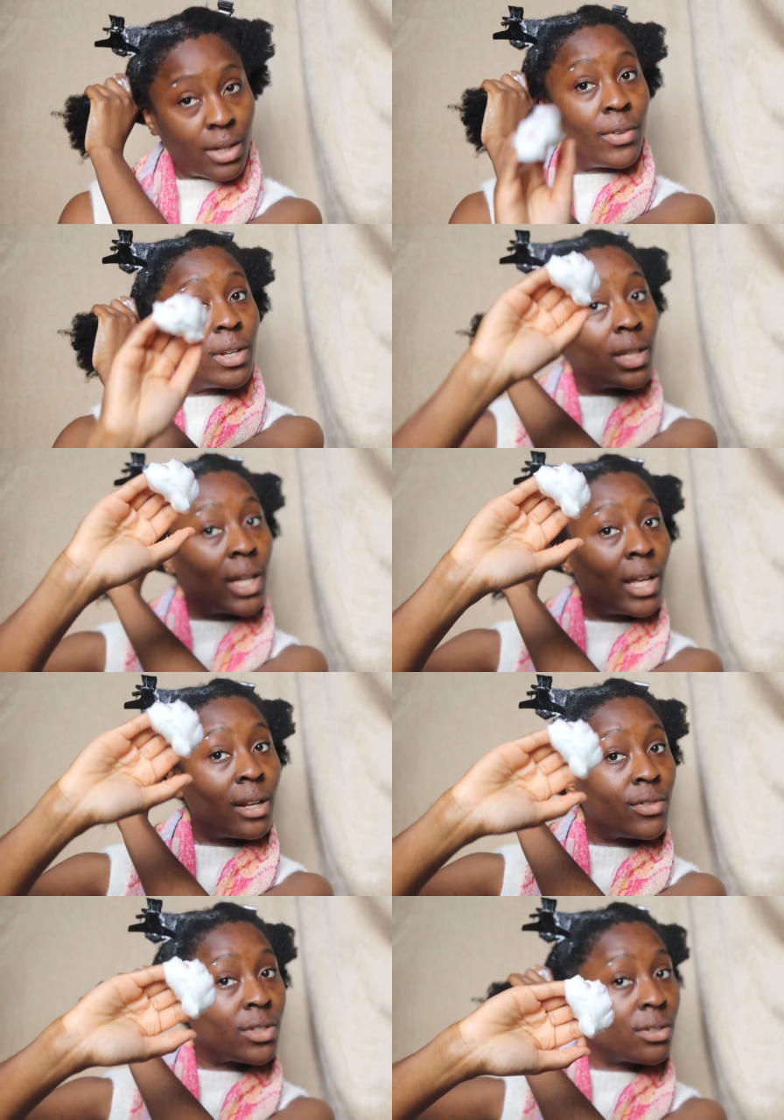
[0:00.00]
And then again,
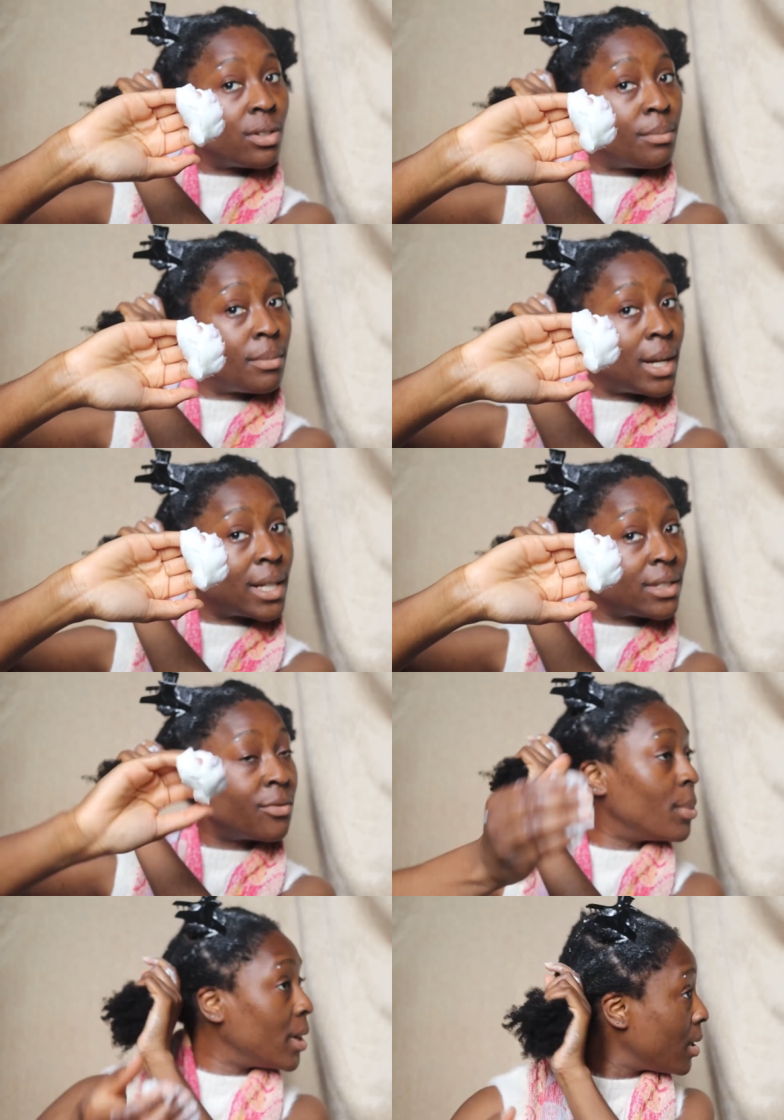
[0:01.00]
I've just got a
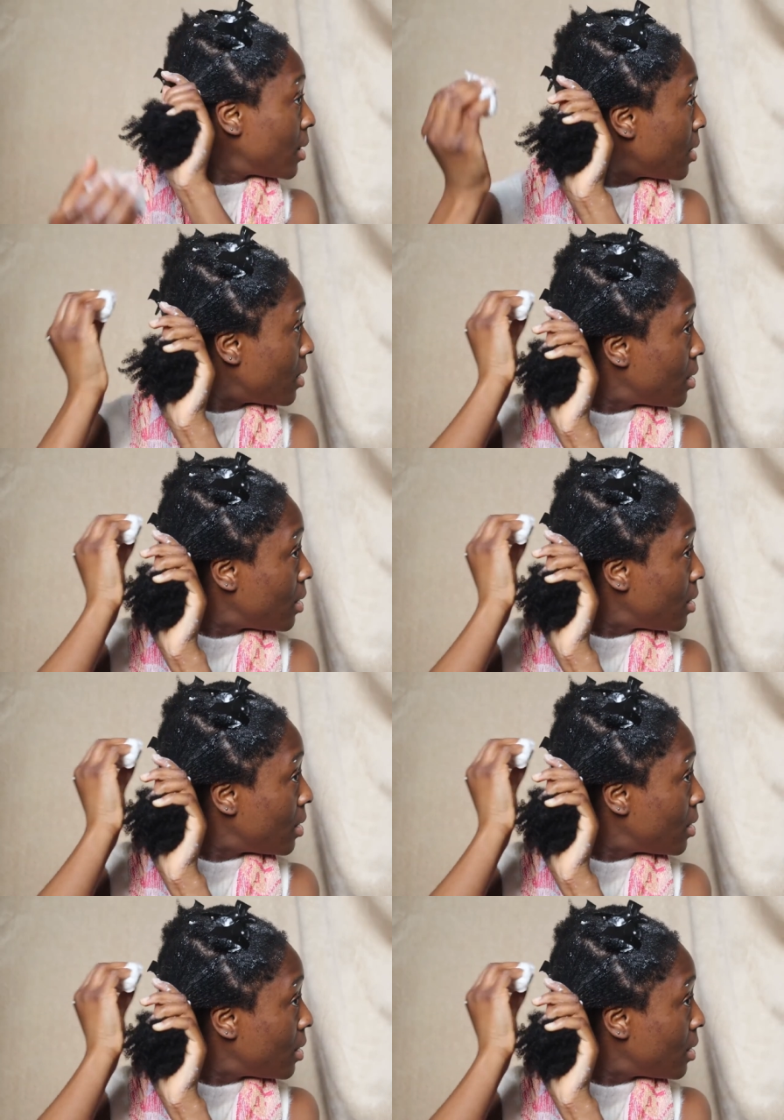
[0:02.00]
massive bit.